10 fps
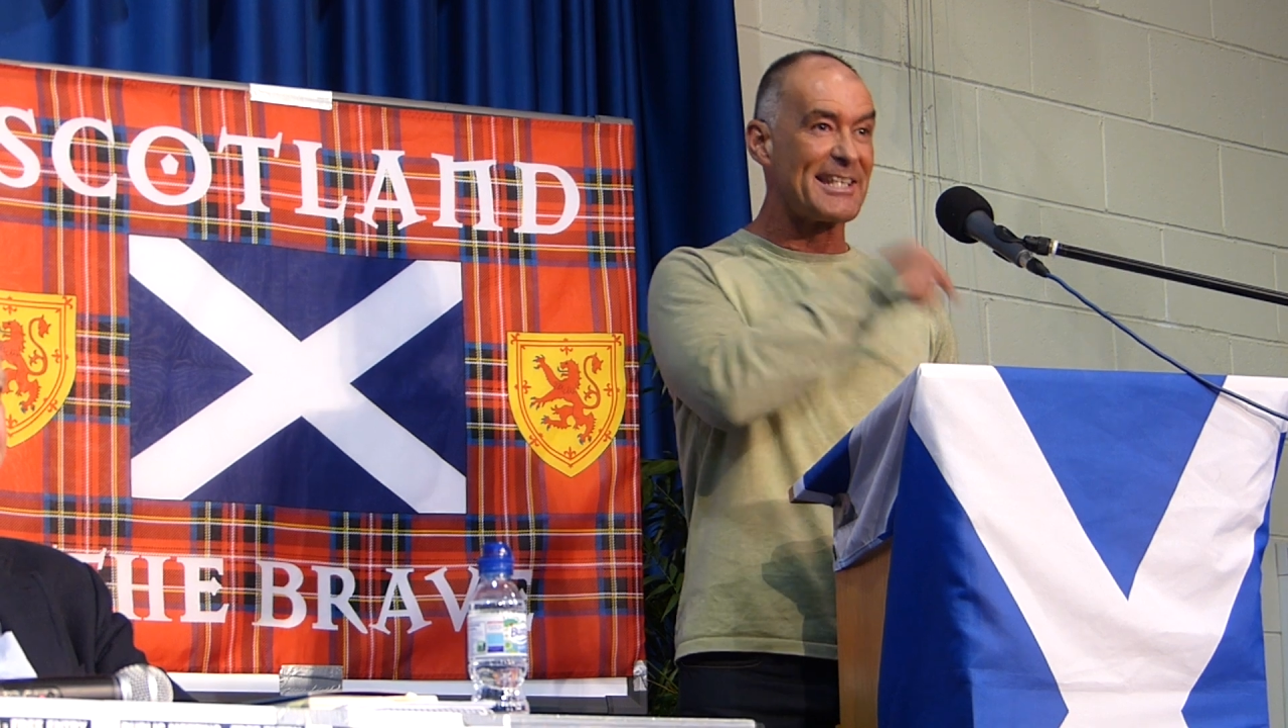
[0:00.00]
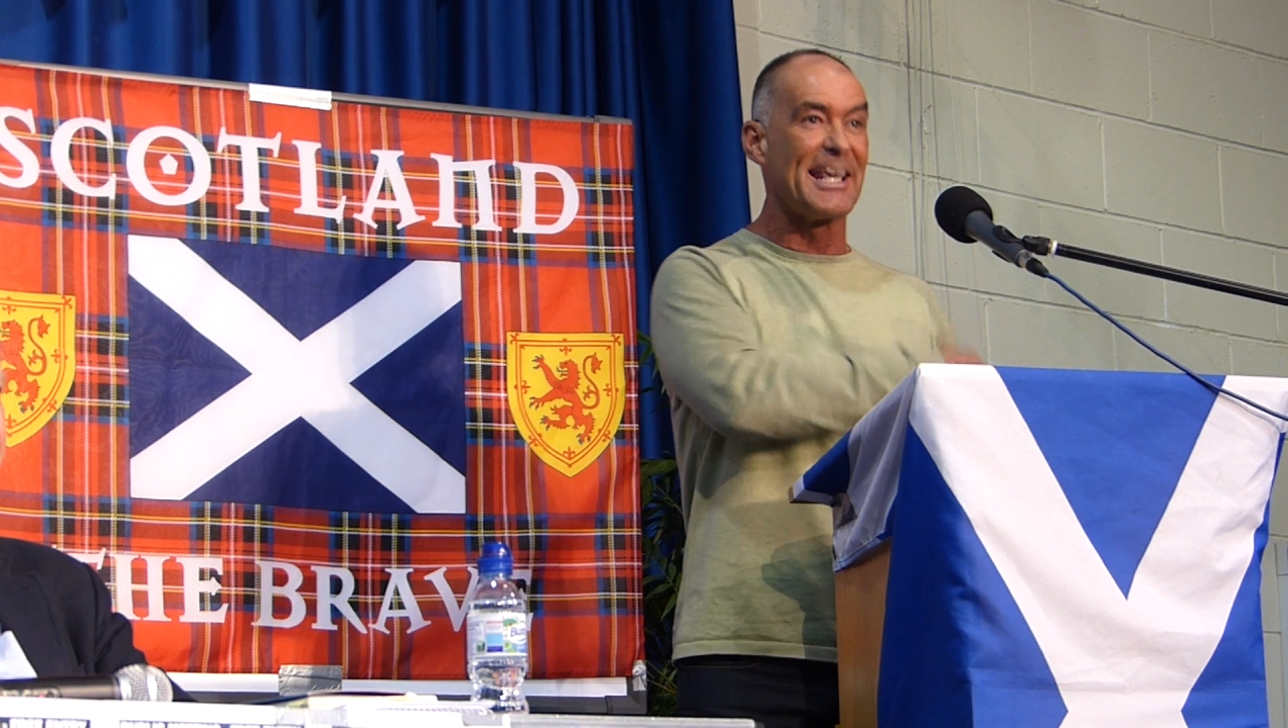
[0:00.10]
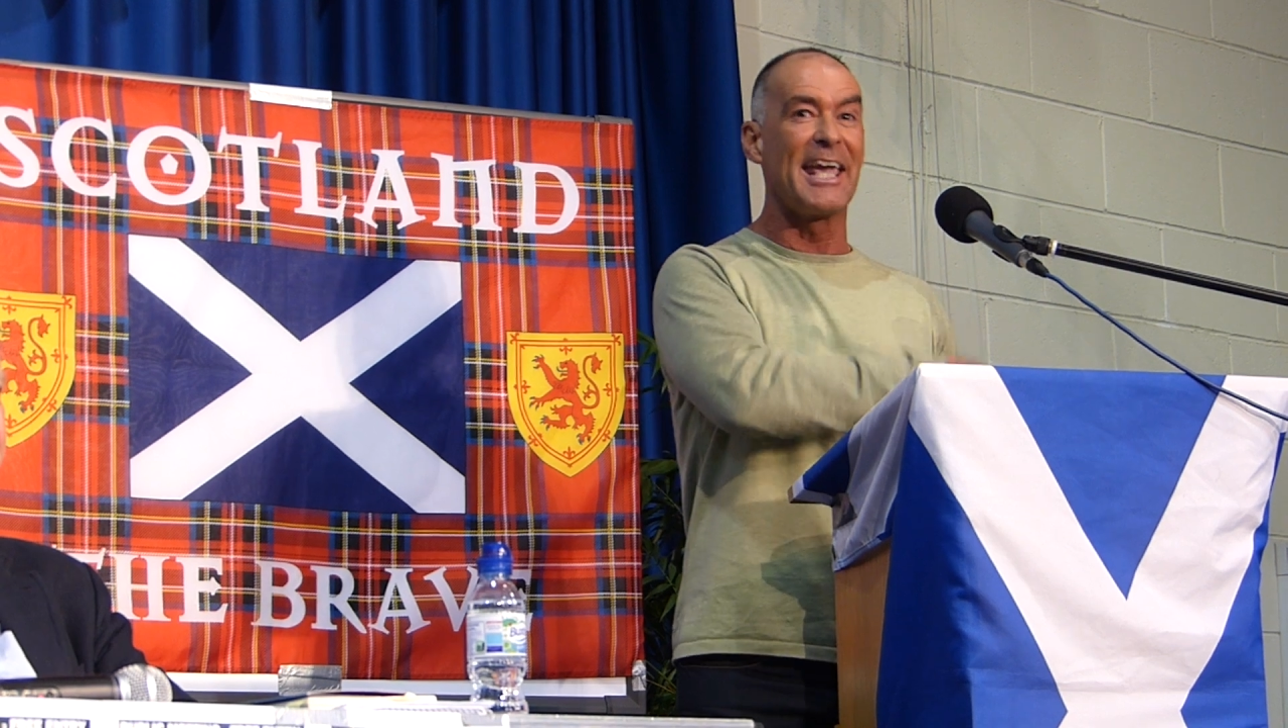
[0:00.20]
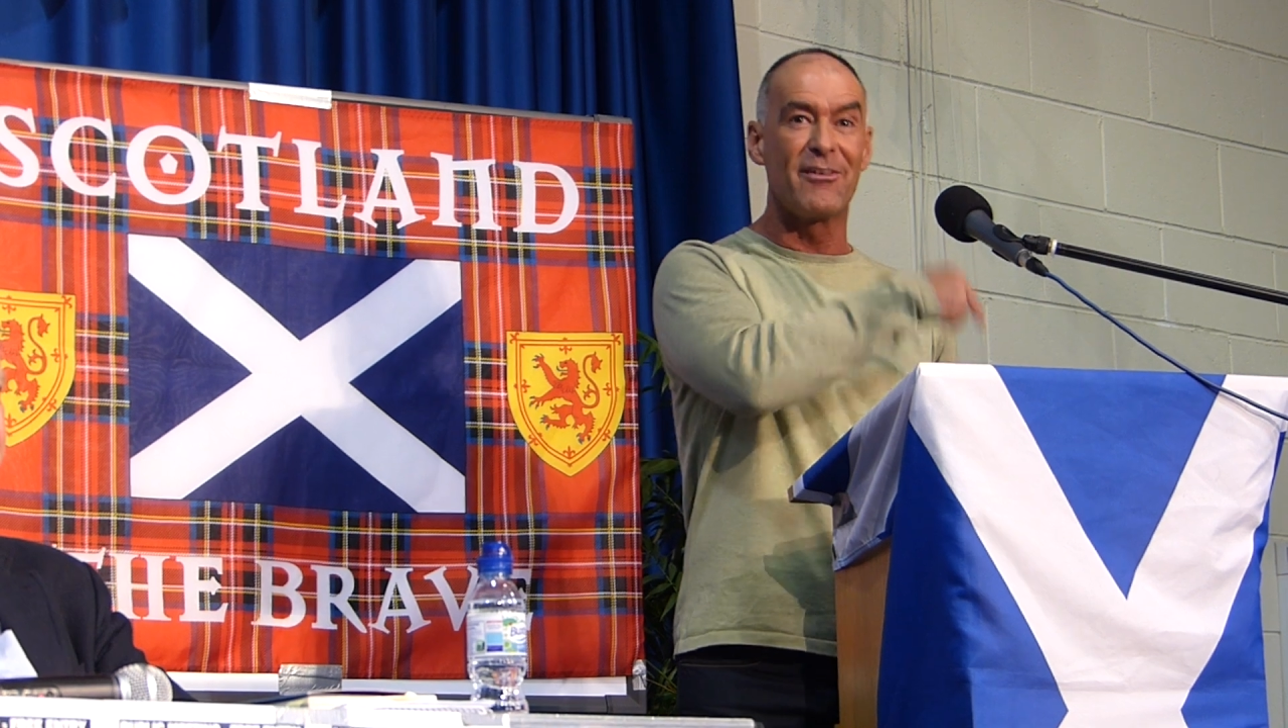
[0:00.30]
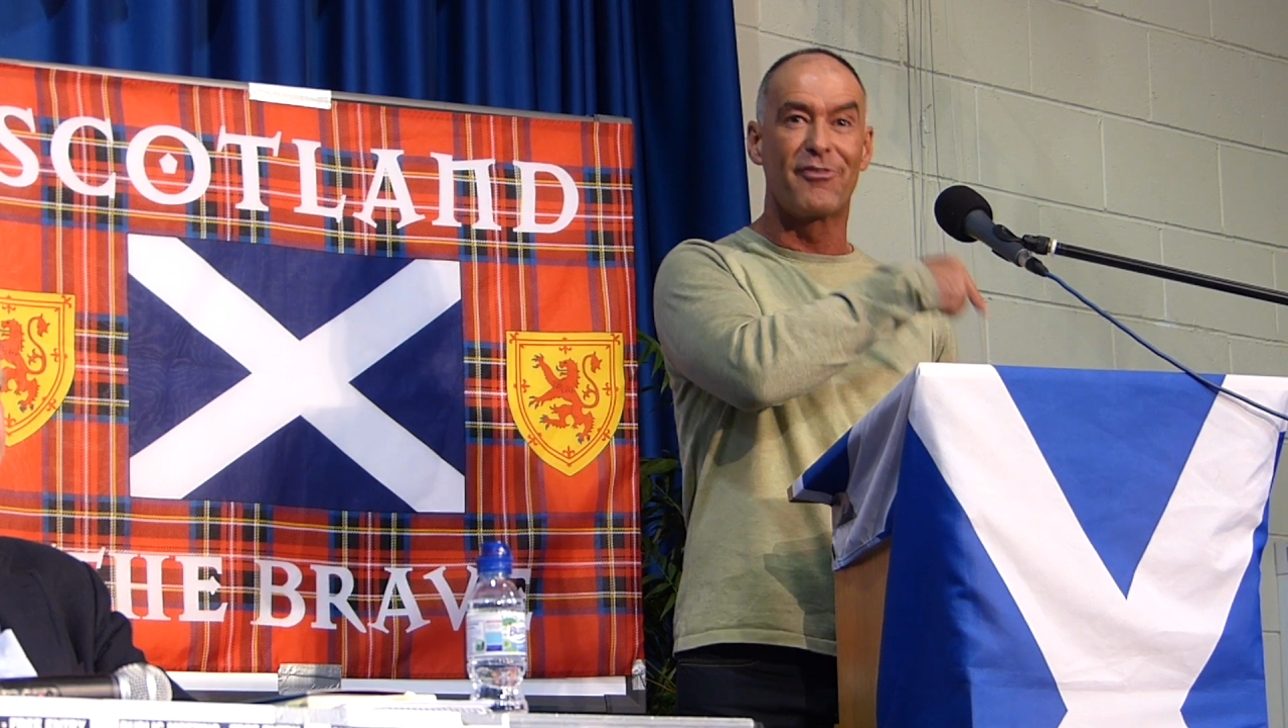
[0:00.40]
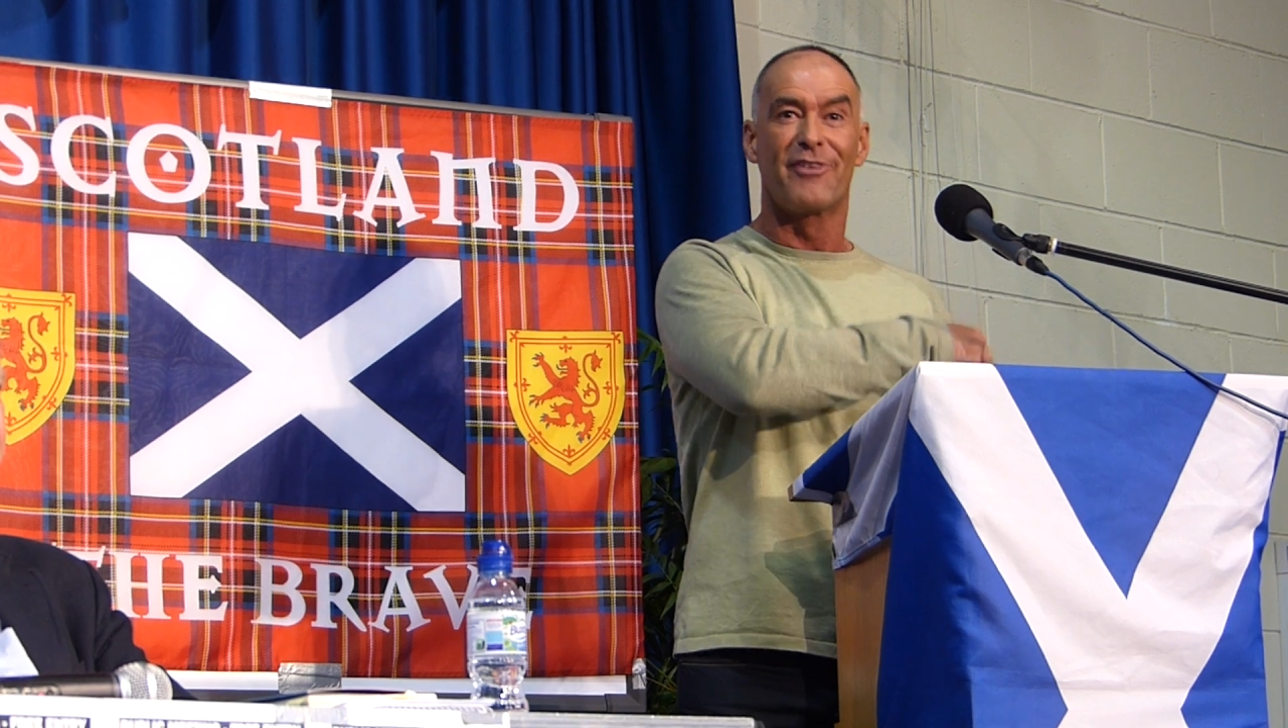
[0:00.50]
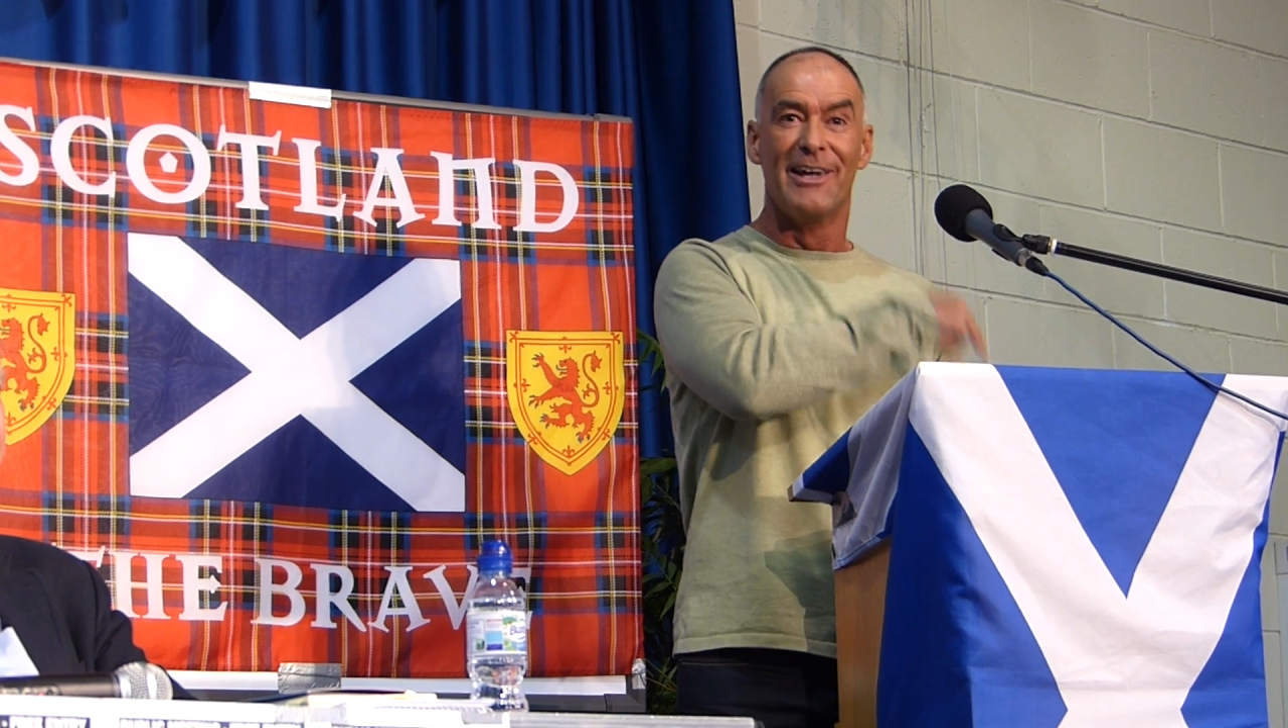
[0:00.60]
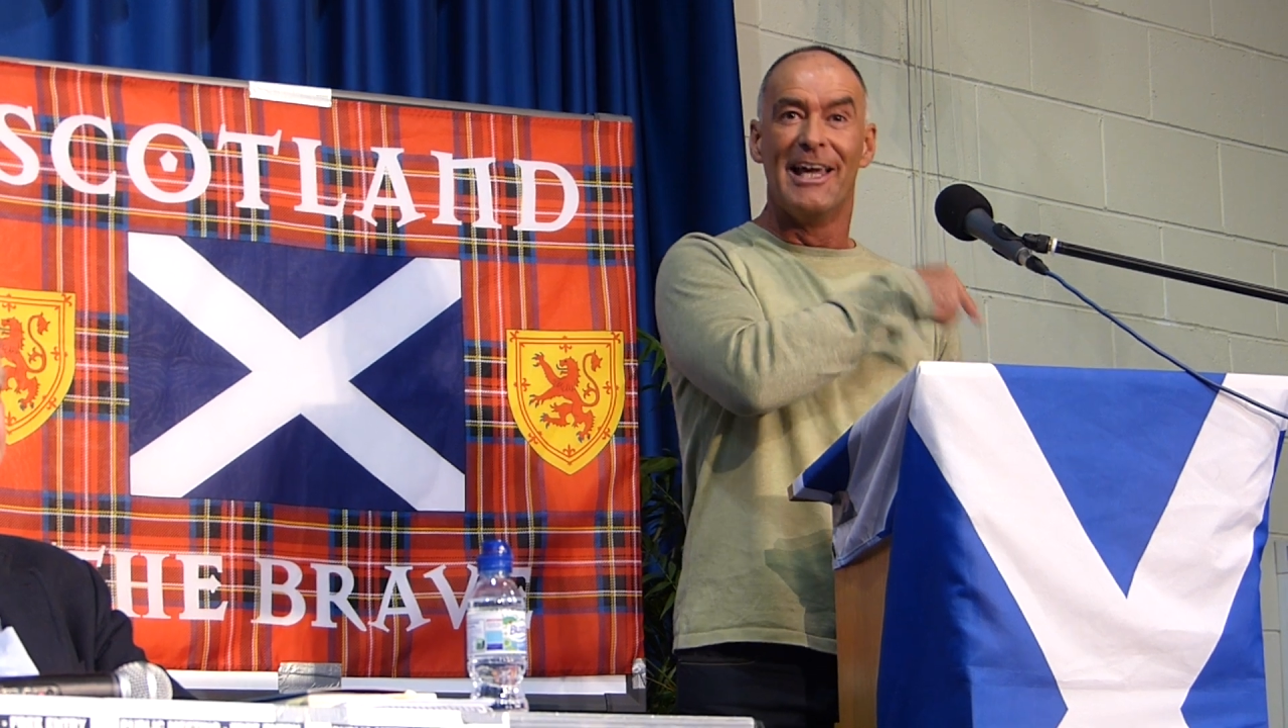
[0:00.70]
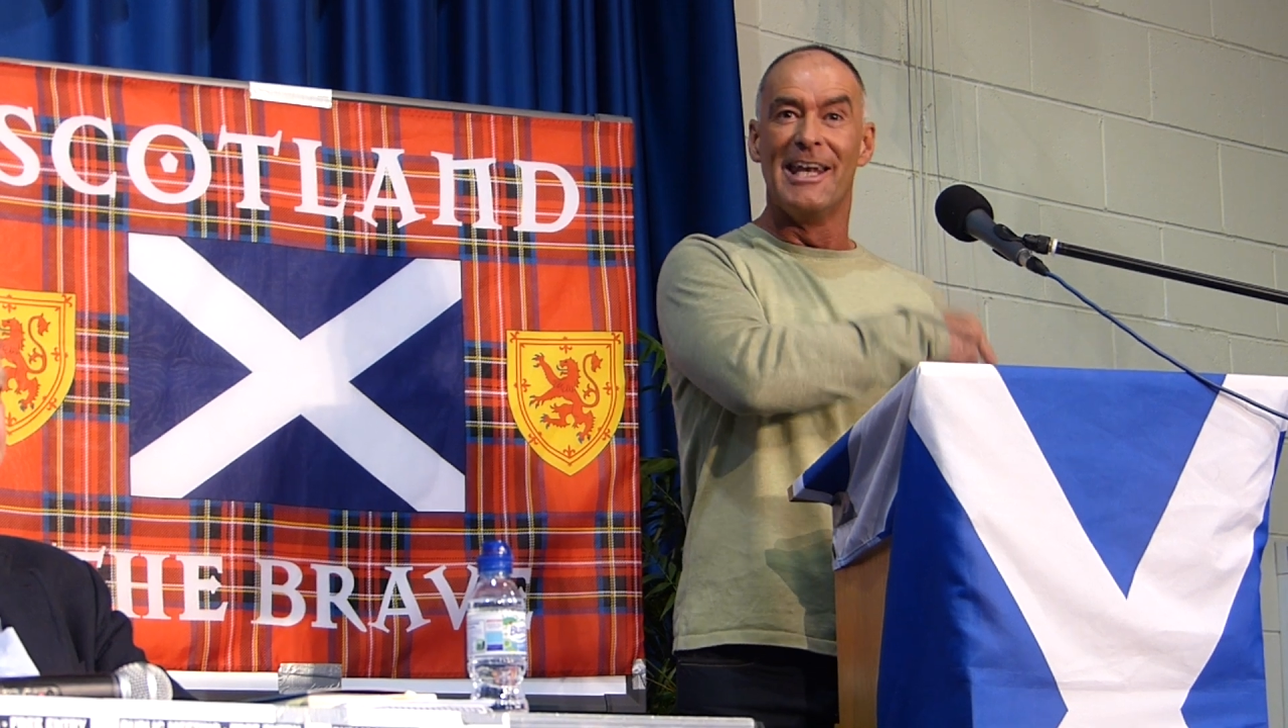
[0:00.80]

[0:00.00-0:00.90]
save